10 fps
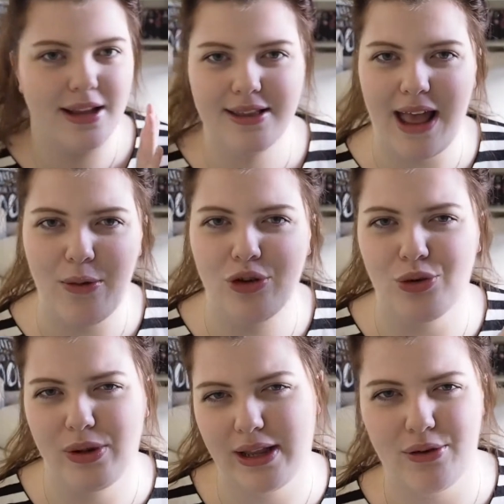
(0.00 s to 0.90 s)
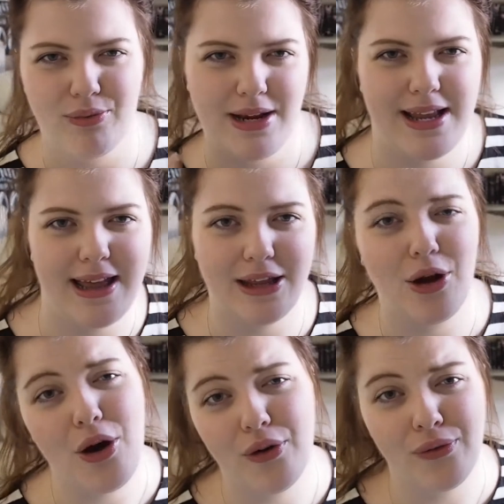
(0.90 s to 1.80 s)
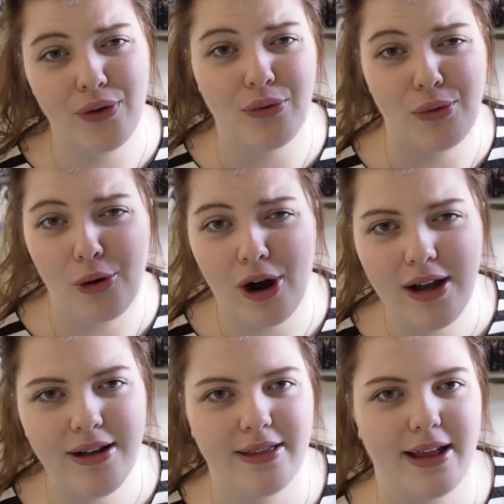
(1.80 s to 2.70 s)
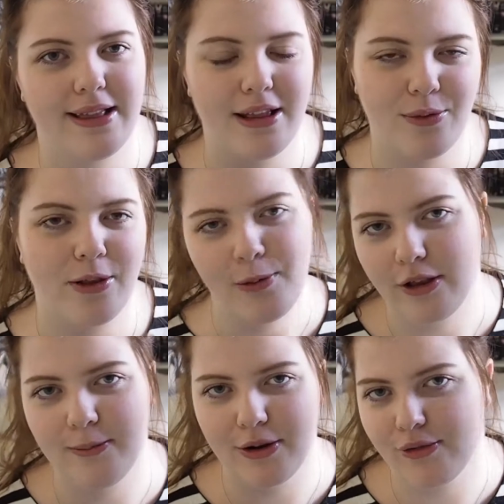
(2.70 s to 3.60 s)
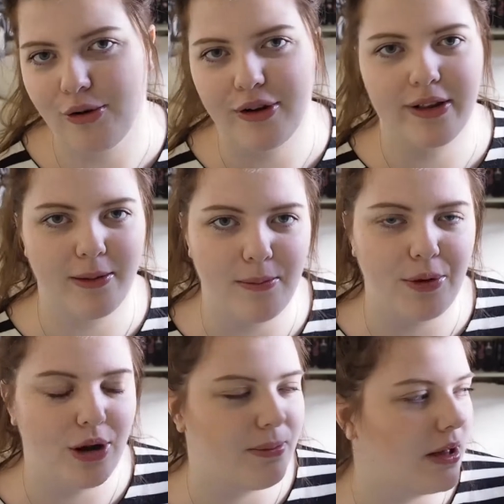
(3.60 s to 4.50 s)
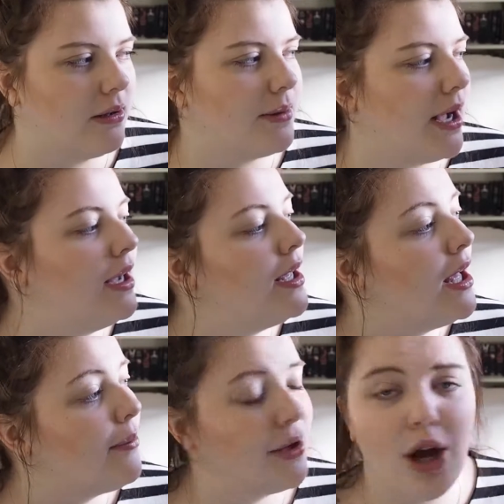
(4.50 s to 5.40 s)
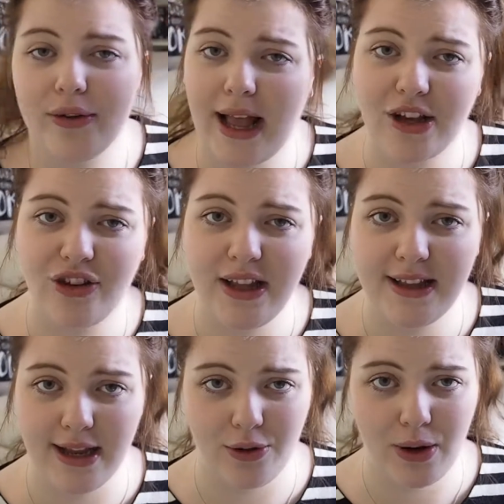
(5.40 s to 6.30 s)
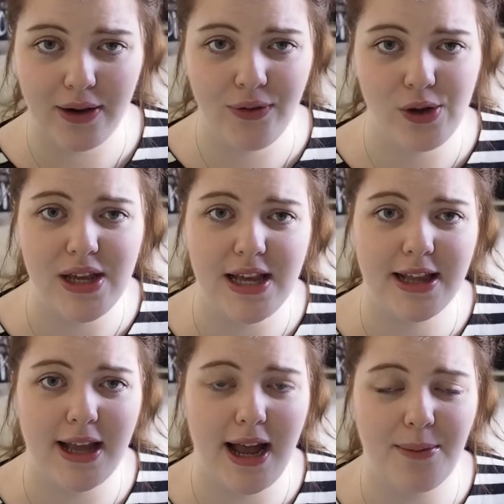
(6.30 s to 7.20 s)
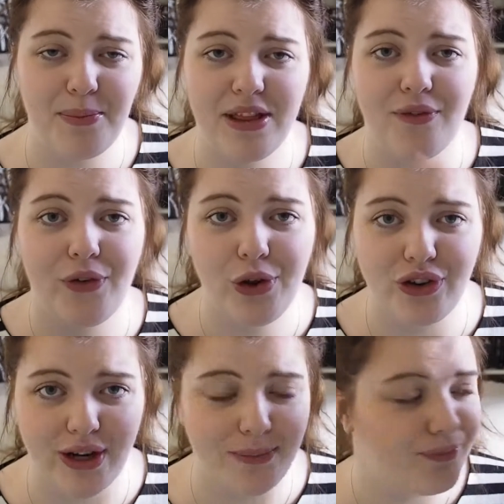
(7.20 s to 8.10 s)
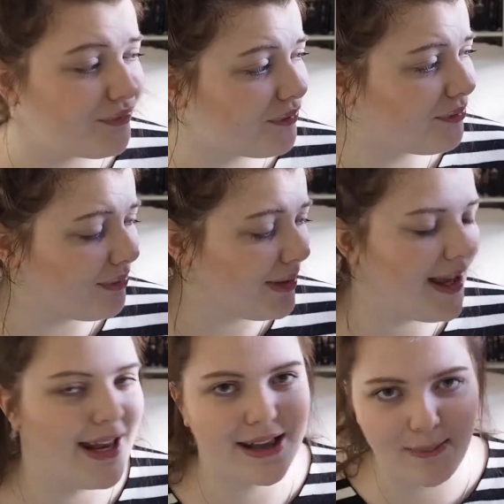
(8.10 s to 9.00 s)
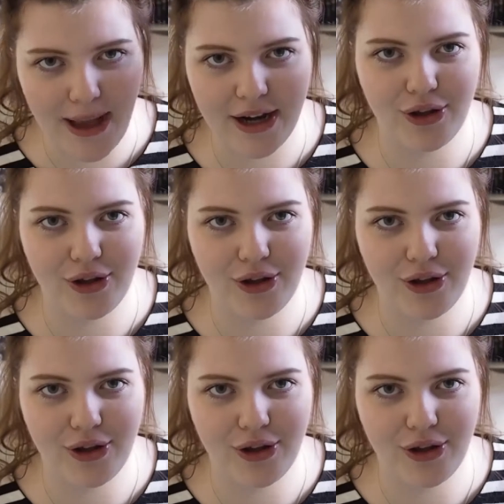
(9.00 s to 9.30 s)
they were doing like a retelling of Aurora, and like this was supposed to be Aurora, Sleeping Beauty, blah blah blah. But no, it's actually set quite a few years in the future, and it's about